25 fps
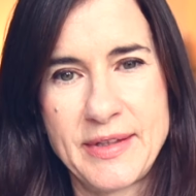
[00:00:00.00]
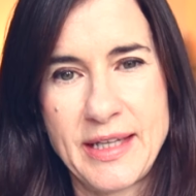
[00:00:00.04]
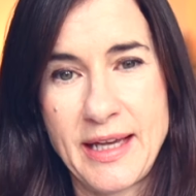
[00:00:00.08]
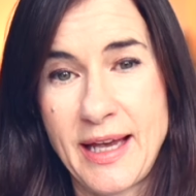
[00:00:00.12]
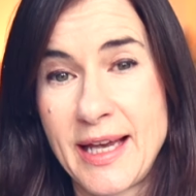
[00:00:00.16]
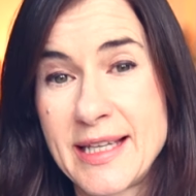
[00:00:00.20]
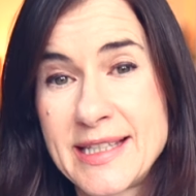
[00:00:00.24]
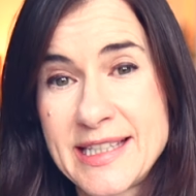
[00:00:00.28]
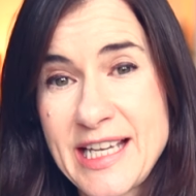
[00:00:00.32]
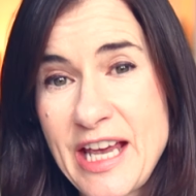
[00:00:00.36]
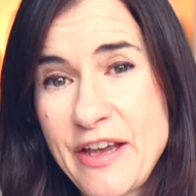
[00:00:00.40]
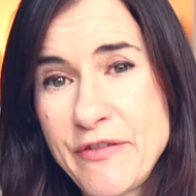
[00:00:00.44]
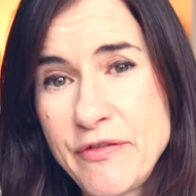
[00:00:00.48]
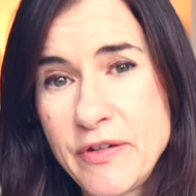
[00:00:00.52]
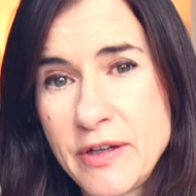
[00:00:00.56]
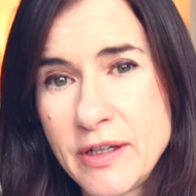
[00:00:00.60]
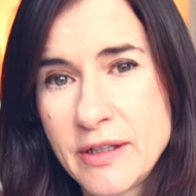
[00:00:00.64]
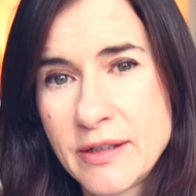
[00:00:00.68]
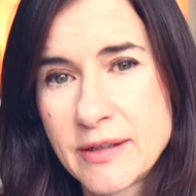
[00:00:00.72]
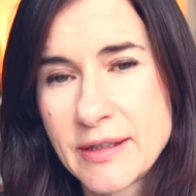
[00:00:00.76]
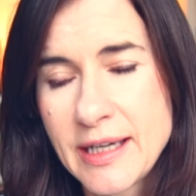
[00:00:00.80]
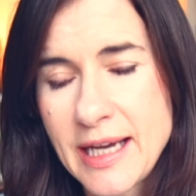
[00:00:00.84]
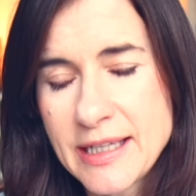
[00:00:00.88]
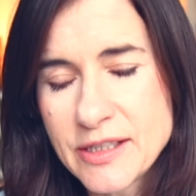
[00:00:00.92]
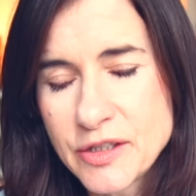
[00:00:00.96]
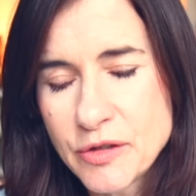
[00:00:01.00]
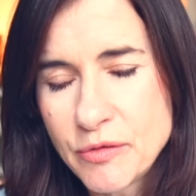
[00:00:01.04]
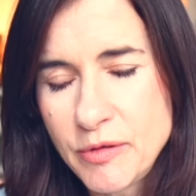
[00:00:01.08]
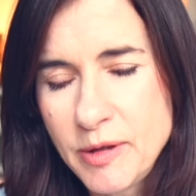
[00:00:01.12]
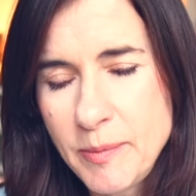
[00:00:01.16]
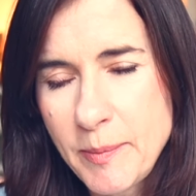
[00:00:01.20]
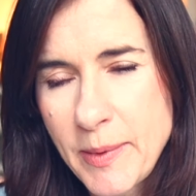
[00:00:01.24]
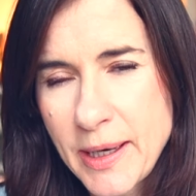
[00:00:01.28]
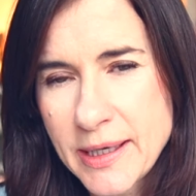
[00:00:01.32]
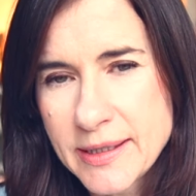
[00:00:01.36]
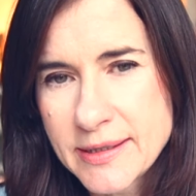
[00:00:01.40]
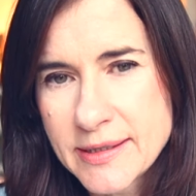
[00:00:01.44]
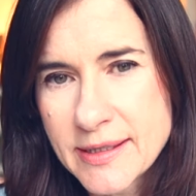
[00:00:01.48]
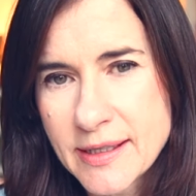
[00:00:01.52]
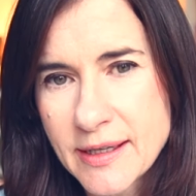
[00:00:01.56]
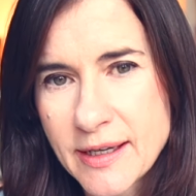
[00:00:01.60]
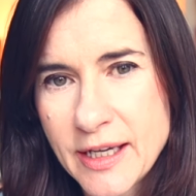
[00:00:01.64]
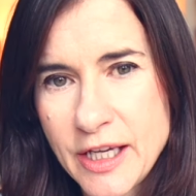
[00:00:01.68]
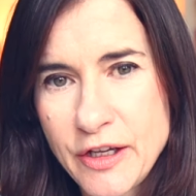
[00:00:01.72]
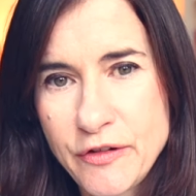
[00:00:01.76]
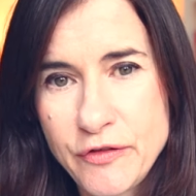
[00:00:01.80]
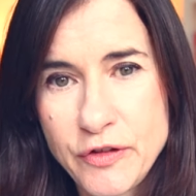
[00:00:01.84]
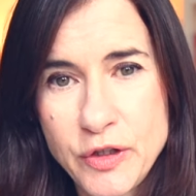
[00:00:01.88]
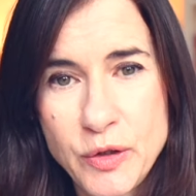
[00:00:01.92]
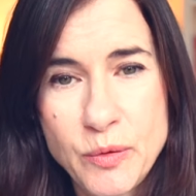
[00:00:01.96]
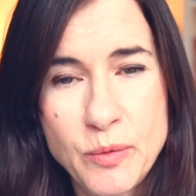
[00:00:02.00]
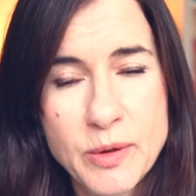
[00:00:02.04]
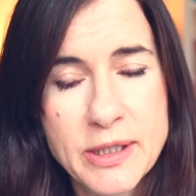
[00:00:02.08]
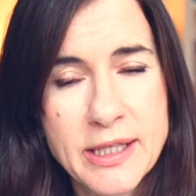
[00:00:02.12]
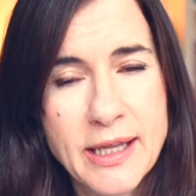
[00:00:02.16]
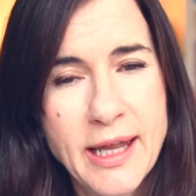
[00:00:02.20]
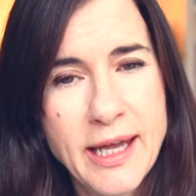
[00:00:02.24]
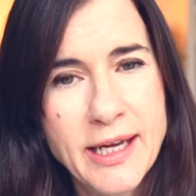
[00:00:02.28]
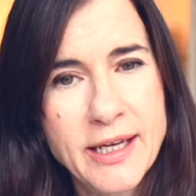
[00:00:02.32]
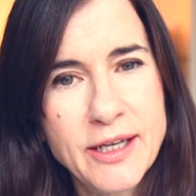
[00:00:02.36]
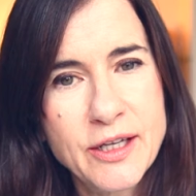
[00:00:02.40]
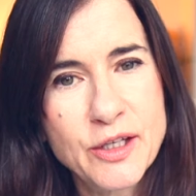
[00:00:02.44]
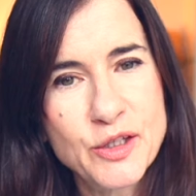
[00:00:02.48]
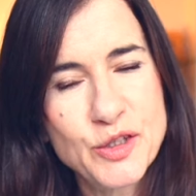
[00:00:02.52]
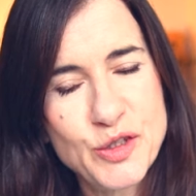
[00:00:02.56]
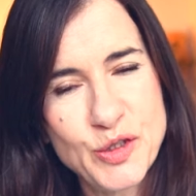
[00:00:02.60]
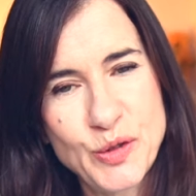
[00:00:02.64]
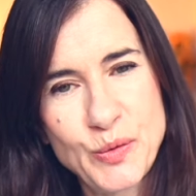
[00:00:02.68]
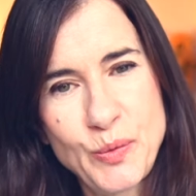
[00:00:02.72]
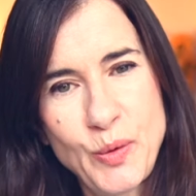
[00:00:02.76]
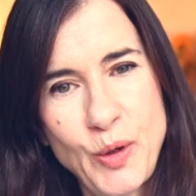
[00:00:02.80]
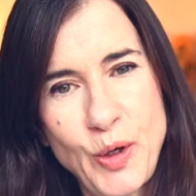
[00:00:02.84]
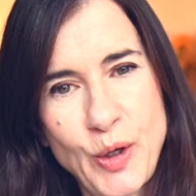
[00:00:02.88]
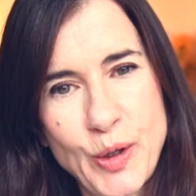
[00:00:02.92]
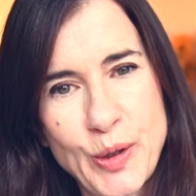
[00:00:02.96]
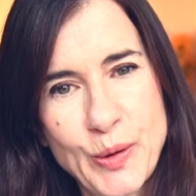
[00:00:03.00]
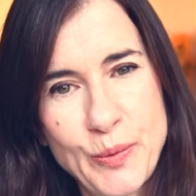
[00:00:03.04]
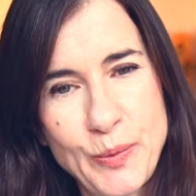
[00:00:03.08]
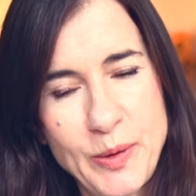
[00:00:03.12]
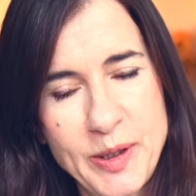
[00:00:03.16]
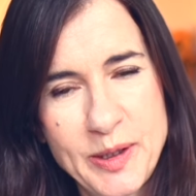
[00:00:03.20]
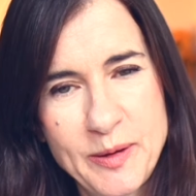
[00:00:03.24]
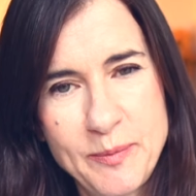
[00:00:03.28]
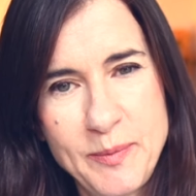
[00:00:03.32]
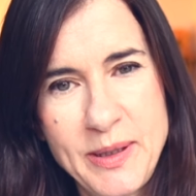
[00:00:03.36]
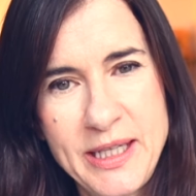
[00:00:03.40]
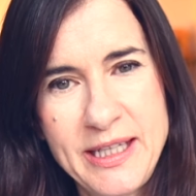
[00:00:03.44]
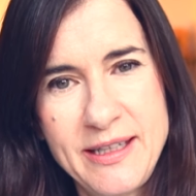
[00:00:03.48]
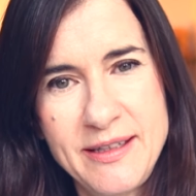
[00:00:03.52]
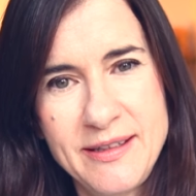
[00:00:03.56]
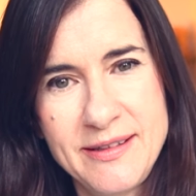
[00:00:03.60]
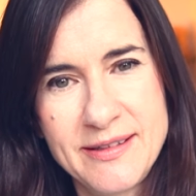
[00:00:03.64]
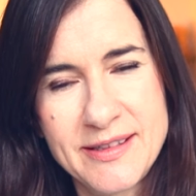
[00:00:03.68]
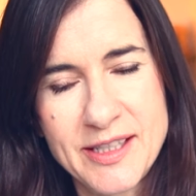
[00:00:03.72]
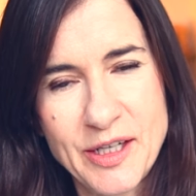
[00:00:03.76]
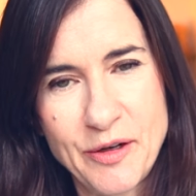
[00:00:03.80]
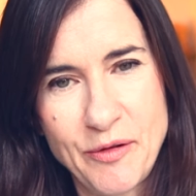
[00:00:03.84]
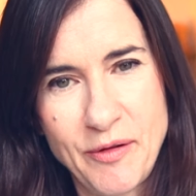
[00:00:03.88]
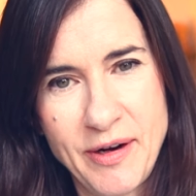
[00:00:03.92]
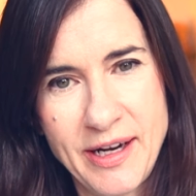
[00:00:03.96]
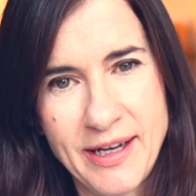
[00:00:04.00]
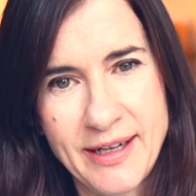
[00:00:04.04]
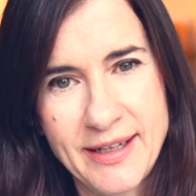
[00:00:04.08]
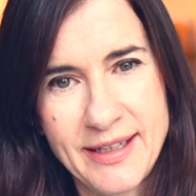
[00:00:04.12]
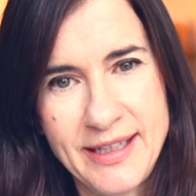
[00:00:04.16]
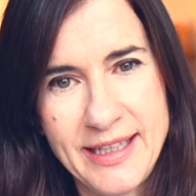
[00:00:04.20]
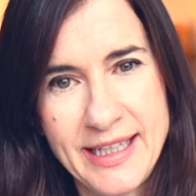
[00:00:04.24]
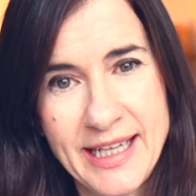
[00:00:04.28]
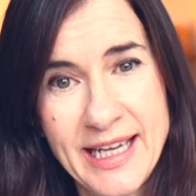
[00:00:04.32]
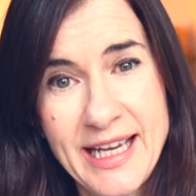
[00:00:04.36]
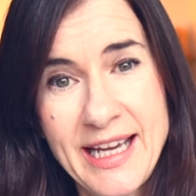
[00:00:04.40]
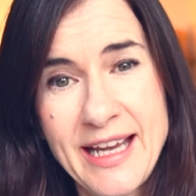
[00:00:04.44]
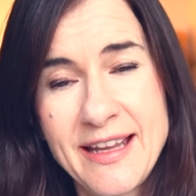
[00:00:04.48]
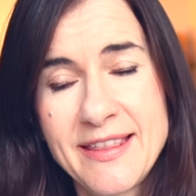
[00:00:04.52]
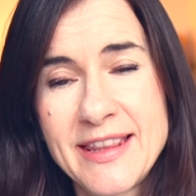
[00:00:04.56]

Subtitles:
As ever, as a reminder, if you would like to work with me directly,